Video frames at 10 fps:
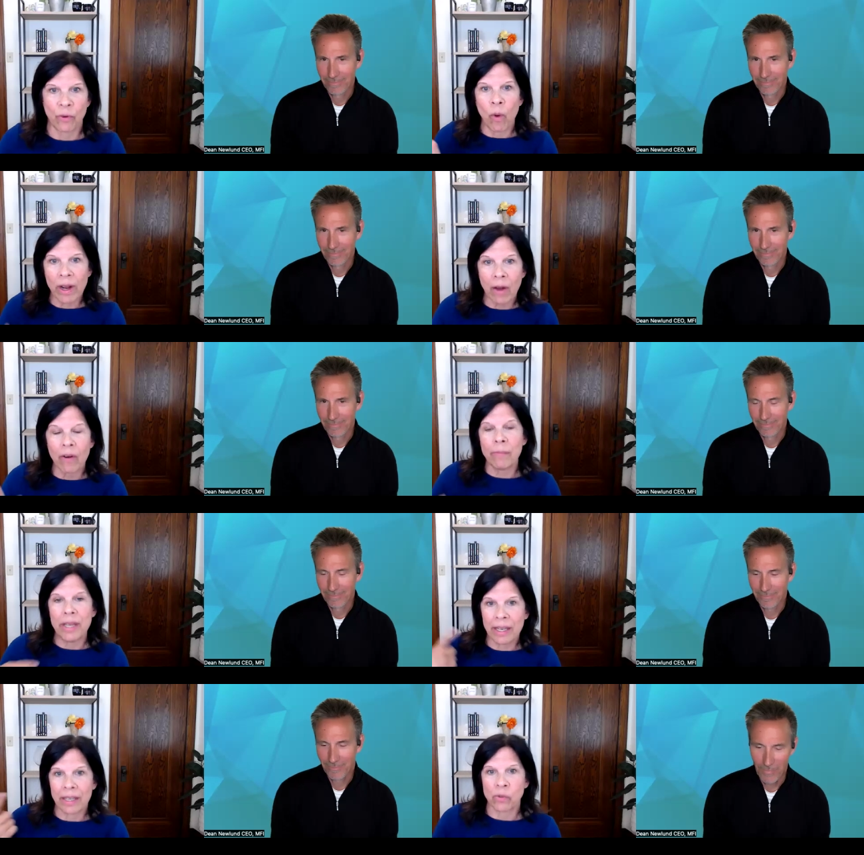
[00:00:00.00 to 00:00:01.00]
Speaker 1: for 1-hour
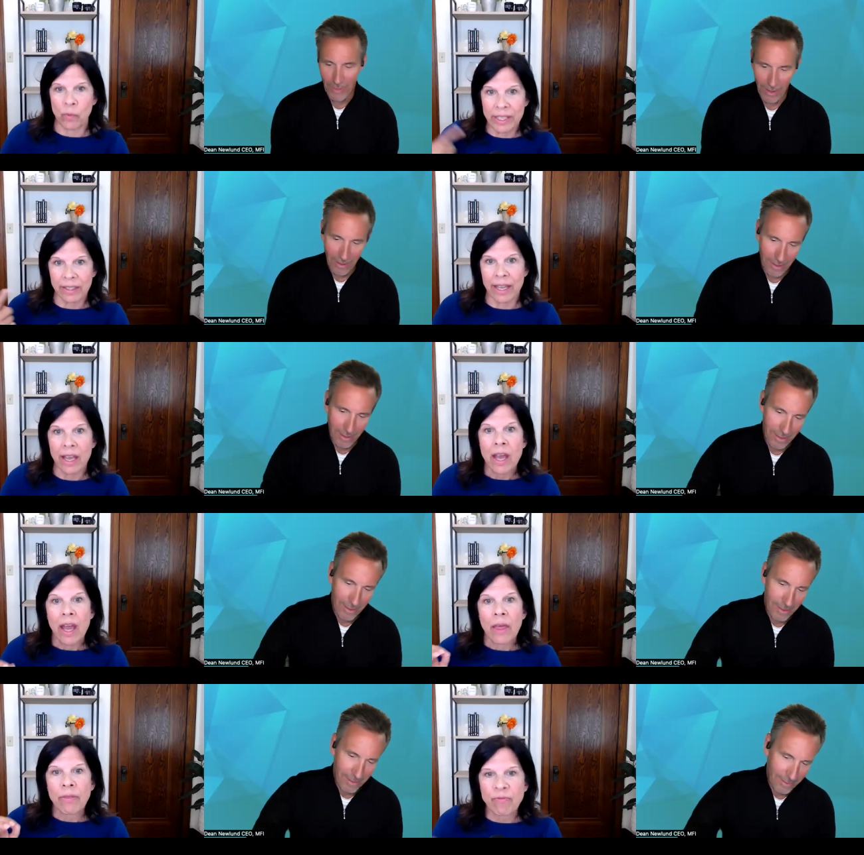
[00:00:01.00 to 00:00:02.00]
meetings weekly.
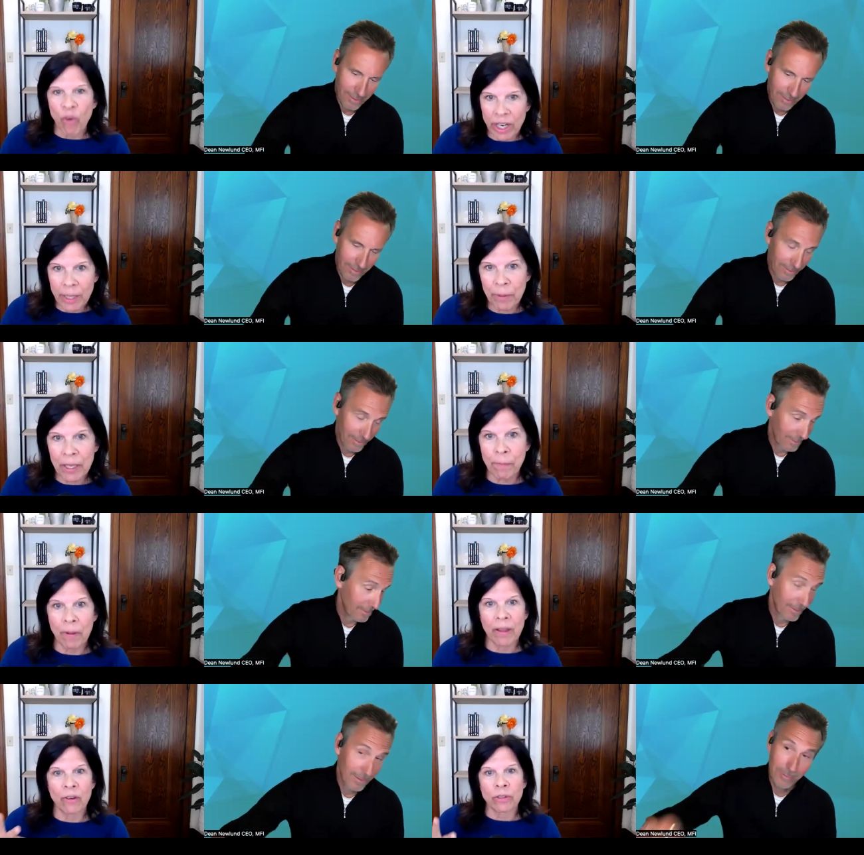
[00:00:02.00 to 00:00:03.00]
40
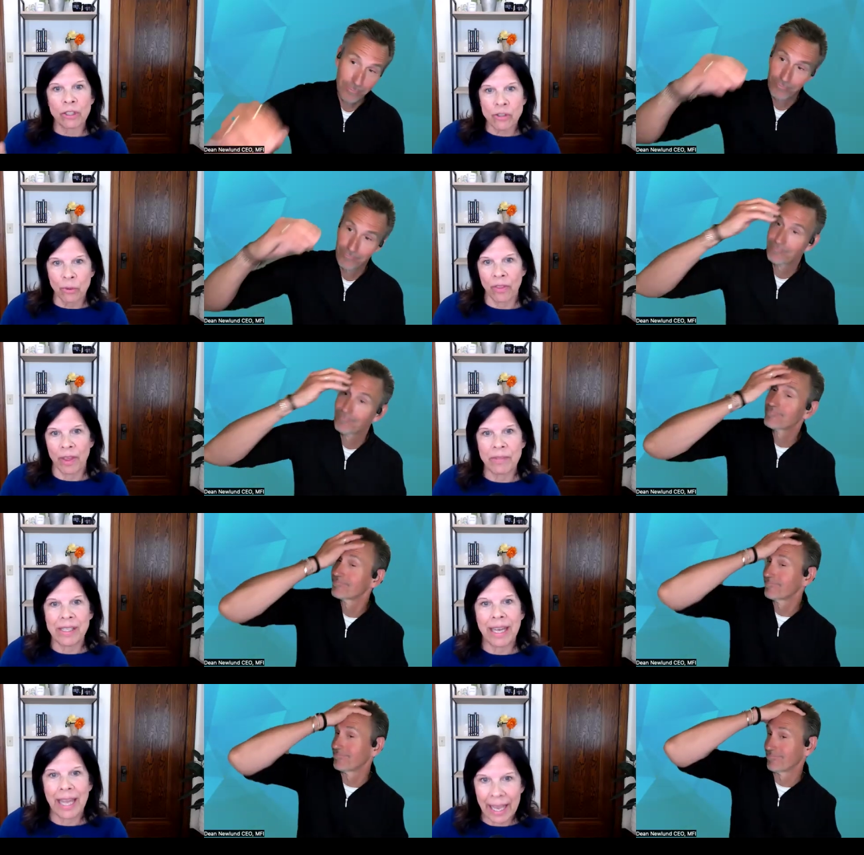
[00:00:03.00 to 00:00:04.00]
people and only 2 of them
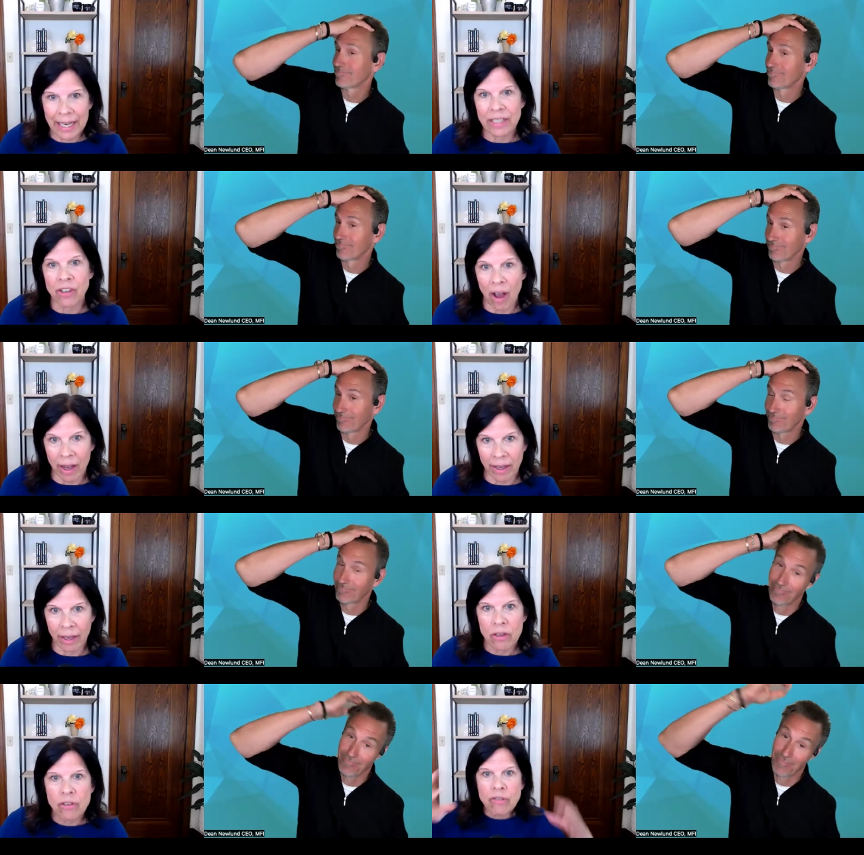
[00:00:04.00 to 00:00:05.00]
did any talking.
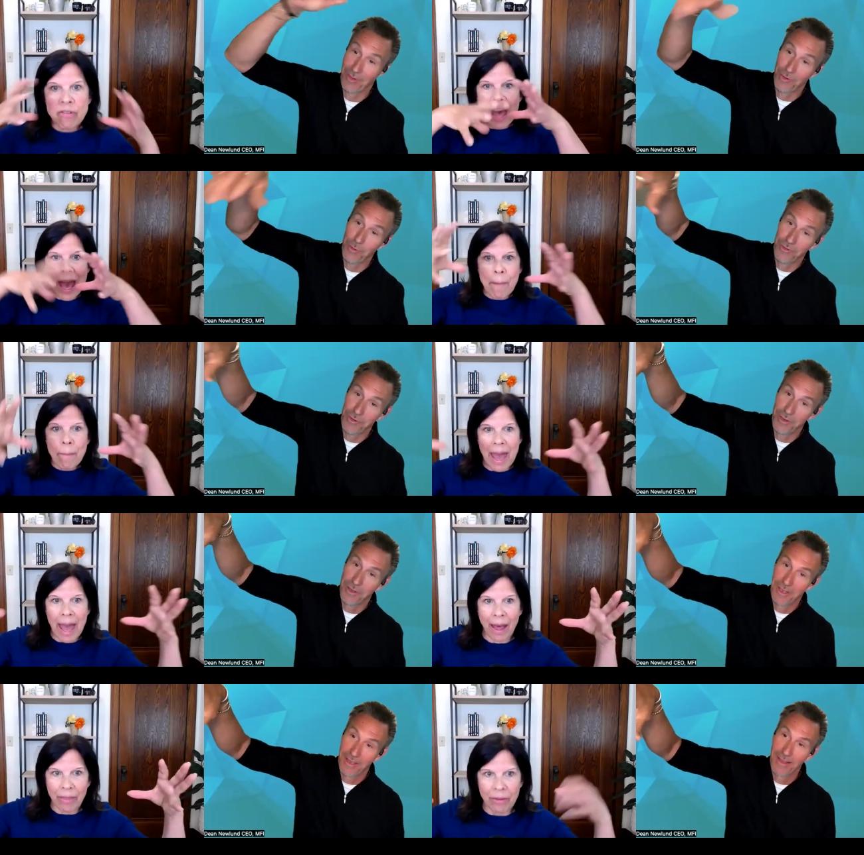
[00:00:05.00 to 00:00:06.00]
Do
Speaker 2: that
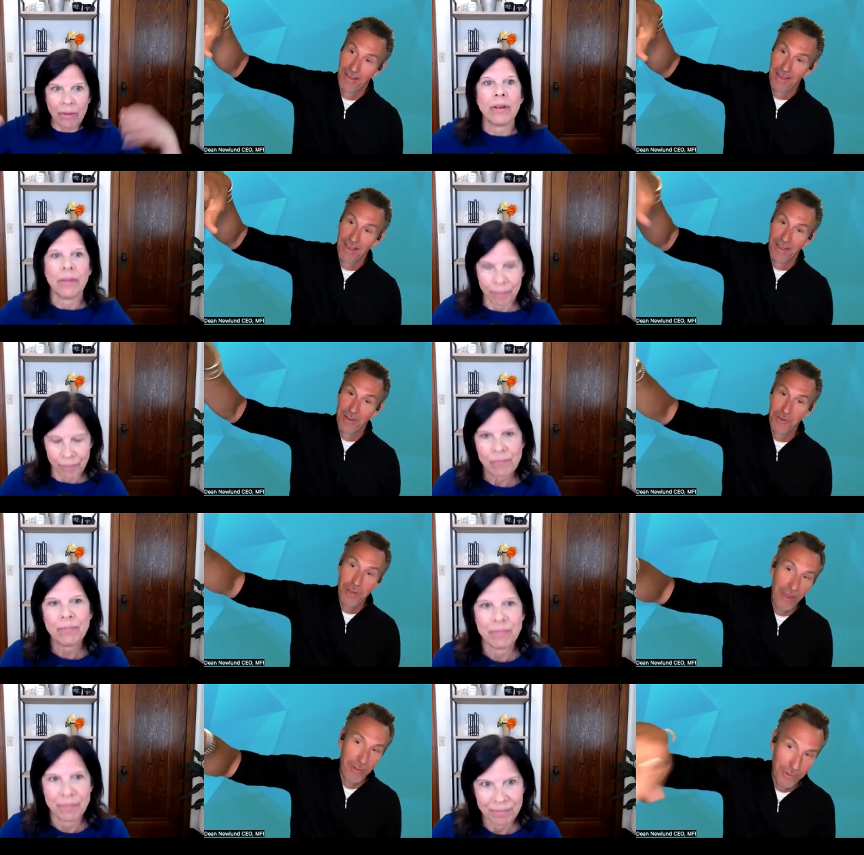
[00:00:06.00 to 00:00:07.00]
math. So
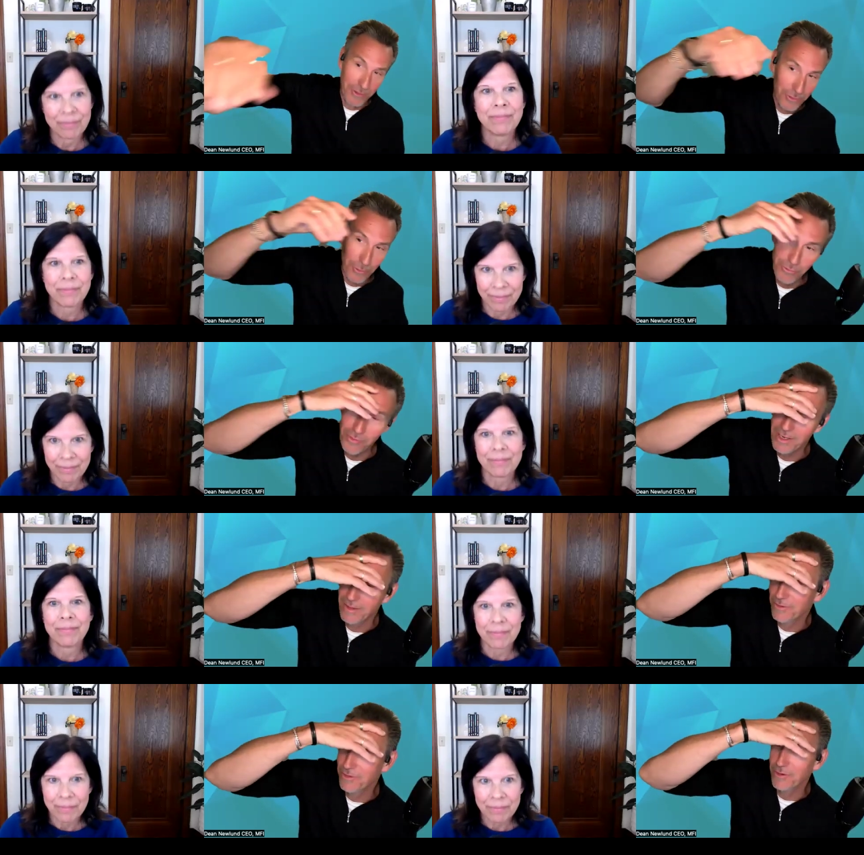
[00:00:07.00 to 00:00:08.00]
yeah, there's so funny,
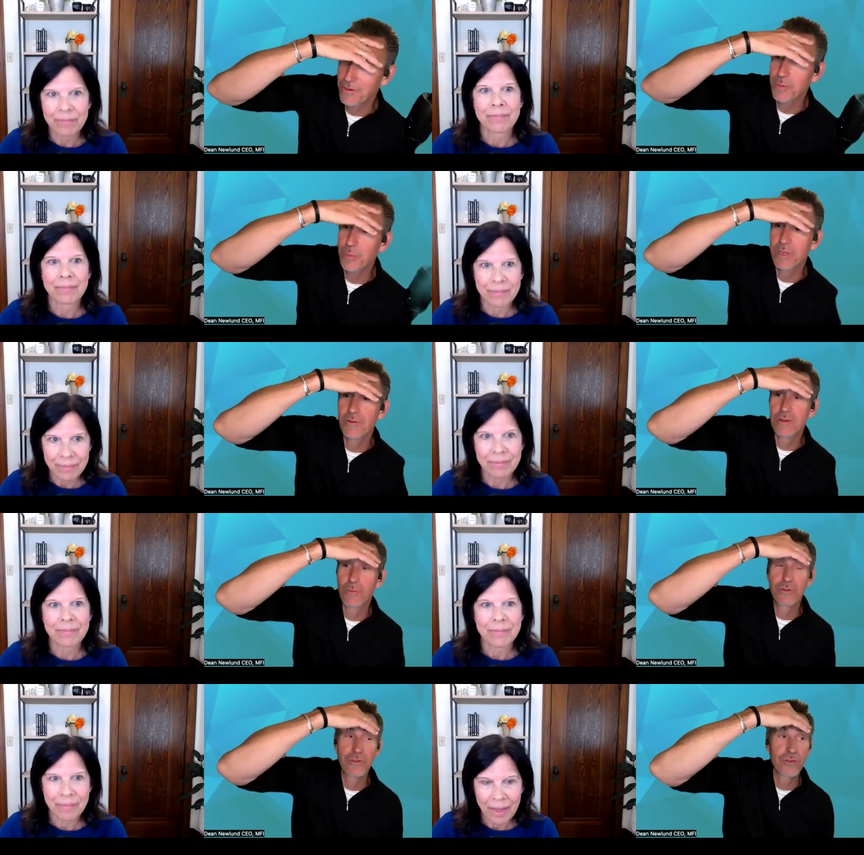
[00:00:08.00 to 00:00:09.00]
the serendipity of this. I
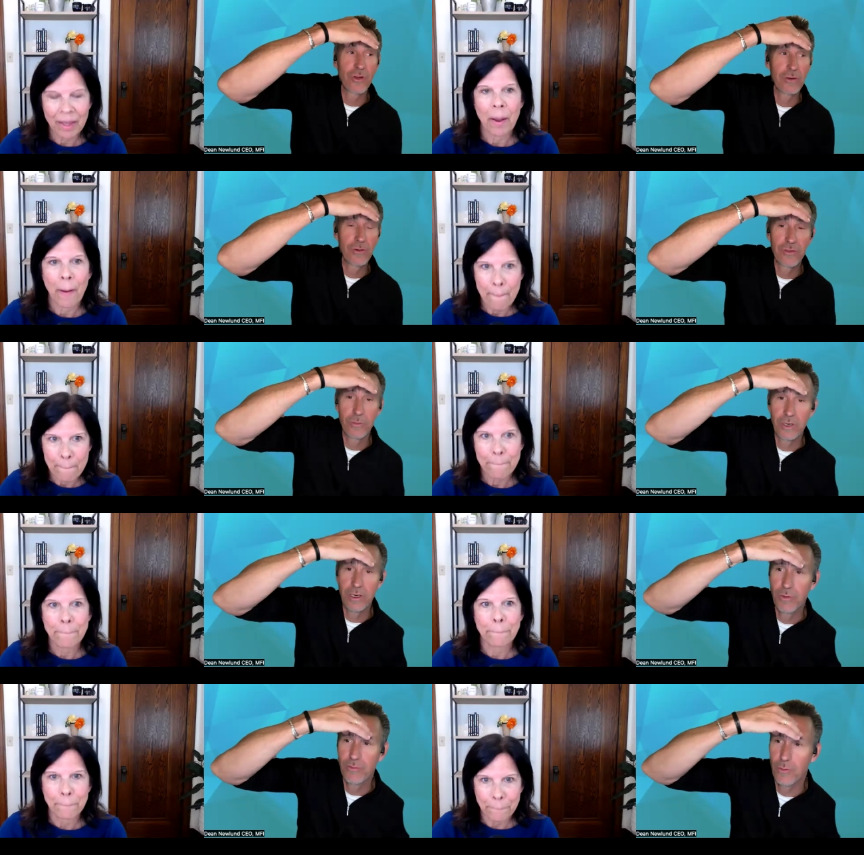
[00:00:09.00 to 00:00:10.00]
was just talking to somebody
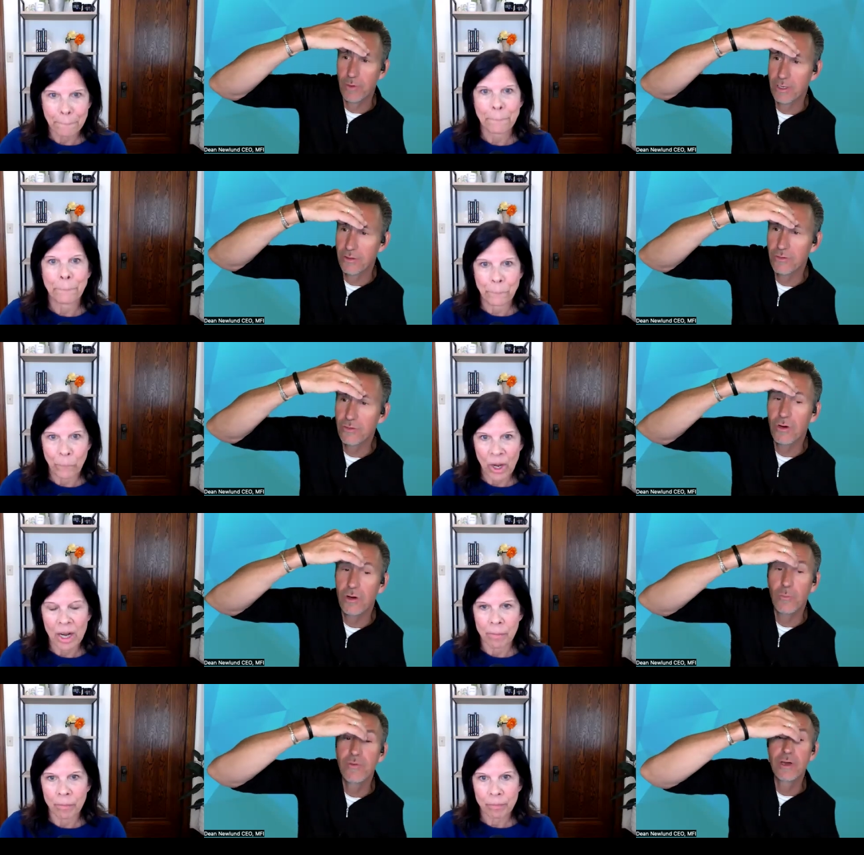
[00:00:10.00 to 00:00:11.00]
before we had this call.
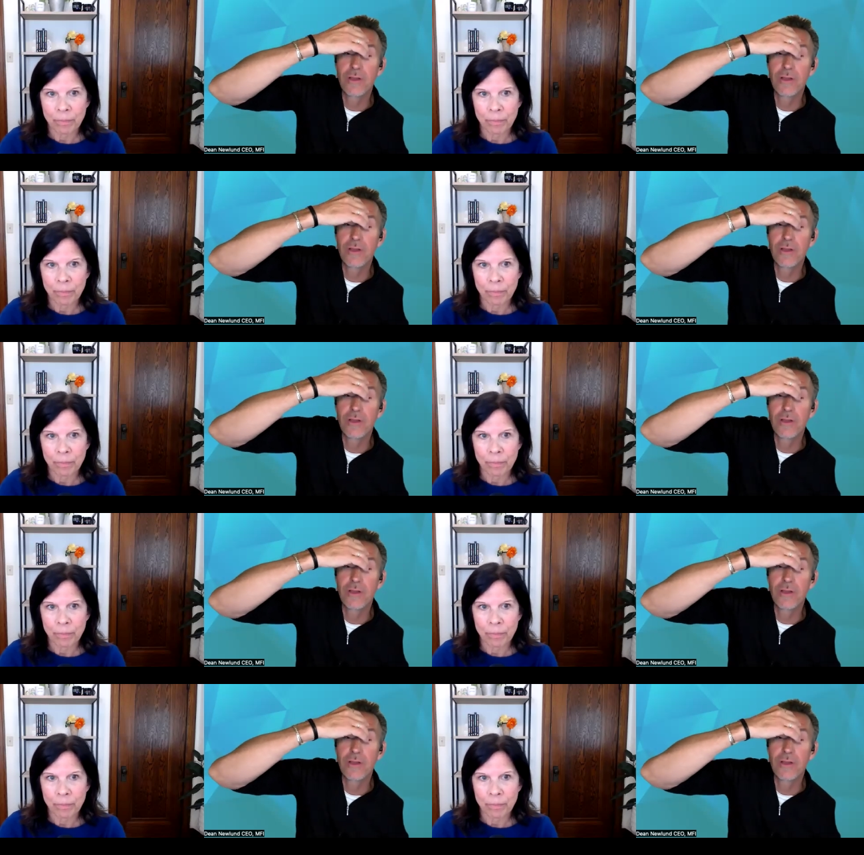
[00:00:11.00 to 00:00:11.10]
And we've